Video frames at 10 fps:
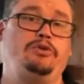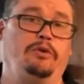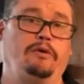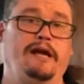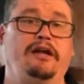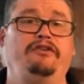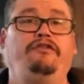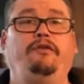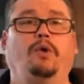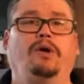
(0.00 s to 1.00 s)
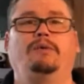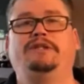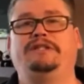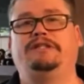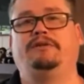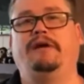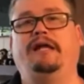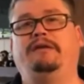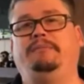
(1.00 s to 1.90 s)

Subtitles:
to around 4, which is around